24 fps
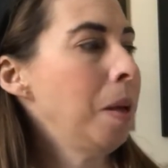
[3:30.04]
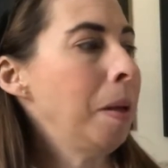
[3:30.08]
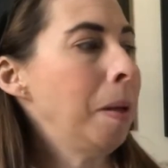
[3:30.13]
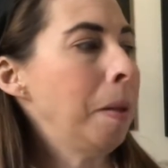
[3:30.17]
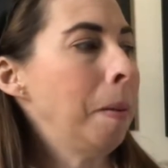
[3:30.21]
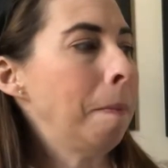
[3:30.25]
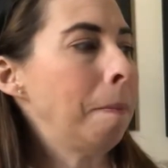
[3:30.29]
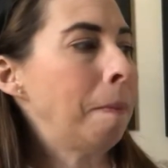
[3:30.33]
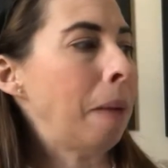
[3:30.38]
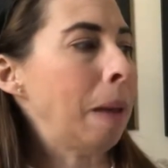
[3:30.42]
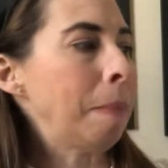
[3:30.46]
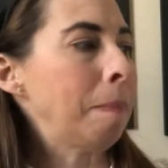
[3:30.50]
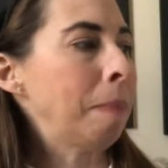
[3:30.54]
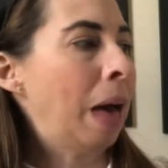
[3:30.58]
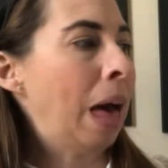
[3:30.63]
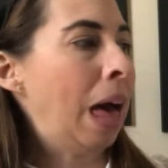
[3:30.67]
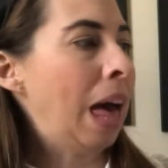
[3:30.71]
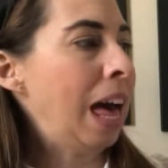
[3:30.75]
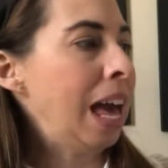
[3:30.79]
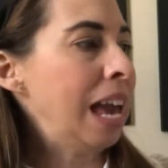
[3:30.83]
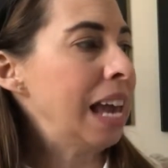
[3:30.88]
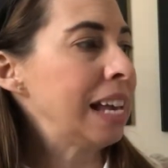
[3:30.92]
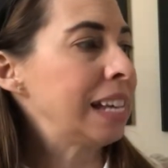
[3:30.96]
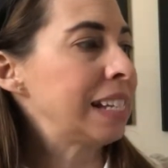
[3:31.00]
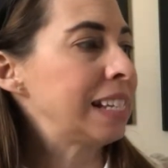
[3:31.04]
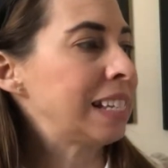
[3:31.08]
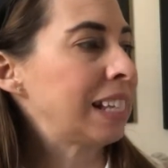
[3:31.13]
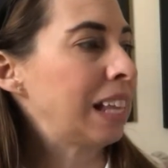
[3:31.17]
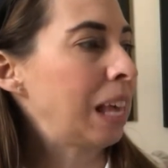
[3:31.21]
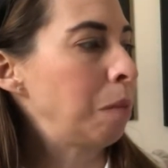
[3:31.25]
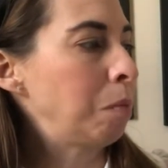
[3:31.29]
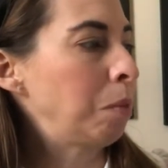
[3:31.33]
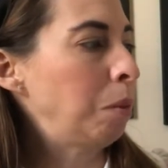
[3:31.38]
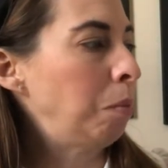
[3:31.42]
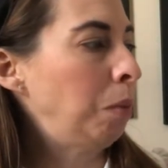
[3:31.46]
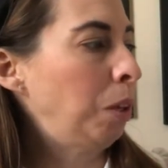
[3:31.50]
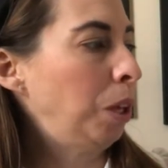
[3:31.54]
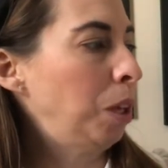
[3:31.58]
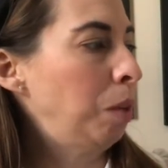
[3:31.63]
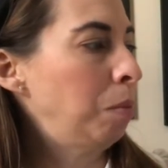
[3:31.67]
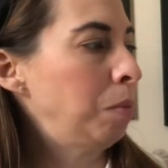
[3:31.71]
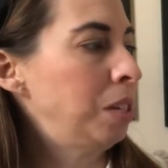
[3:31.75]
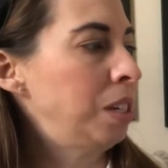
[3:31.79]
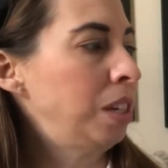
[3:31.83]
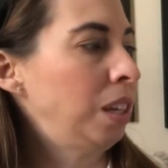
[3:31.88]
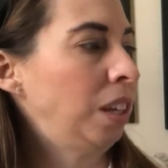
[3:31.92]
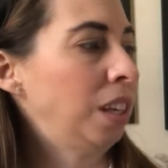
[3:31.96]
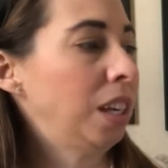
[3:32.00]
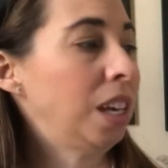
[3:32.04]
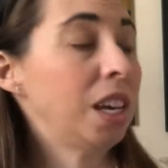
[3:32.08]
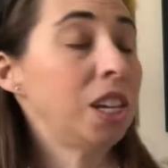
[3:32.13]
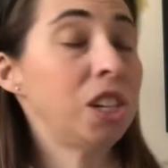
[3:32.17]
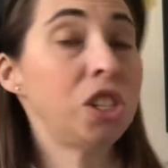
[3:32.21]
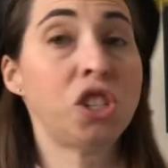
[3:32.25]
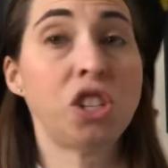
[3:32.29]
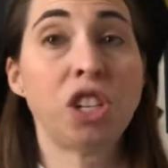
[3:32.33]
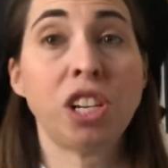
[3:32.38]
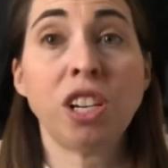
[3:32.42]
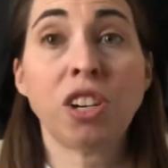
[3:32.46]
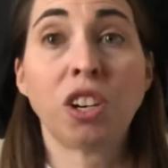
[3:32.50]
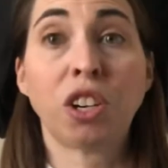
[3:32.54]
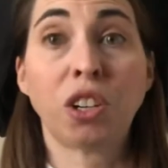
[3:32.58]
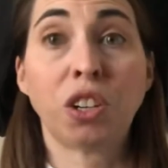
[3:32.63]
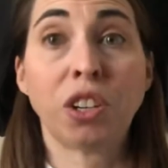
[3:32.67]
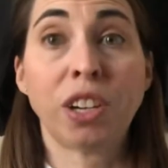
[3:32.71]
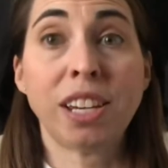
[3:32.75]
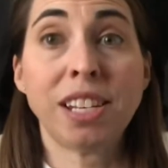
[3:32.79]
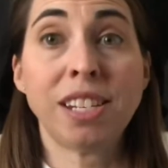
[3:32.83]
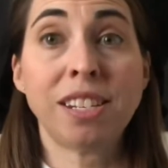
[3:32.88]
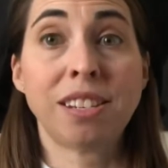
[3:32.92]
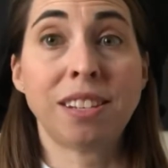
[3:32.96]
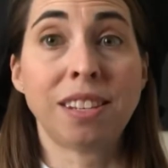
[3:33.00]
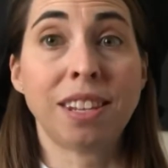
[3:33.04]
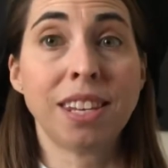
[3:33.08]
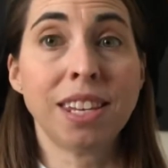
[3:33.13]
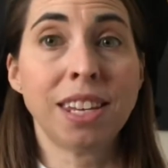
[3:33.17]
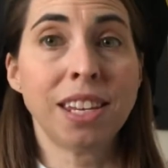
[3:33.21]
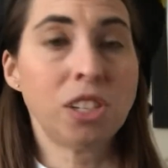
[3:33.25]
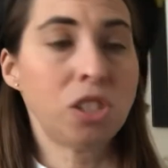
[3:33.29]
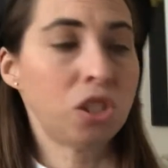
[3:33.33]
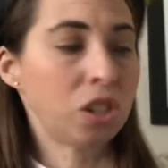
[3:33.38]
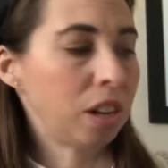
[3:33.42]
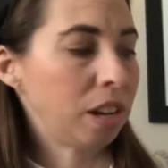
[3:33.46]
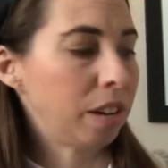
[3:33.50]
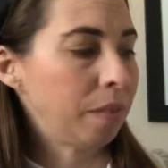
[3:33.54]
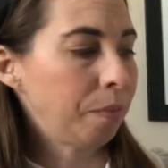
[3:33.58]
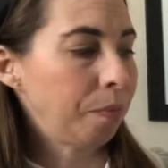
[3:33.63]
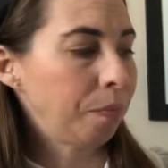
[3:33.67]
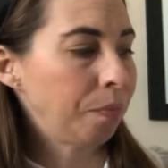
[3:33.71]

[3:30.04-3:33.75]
My pie, exclaimed Amelia Bedelia. She hurried to the kitchen.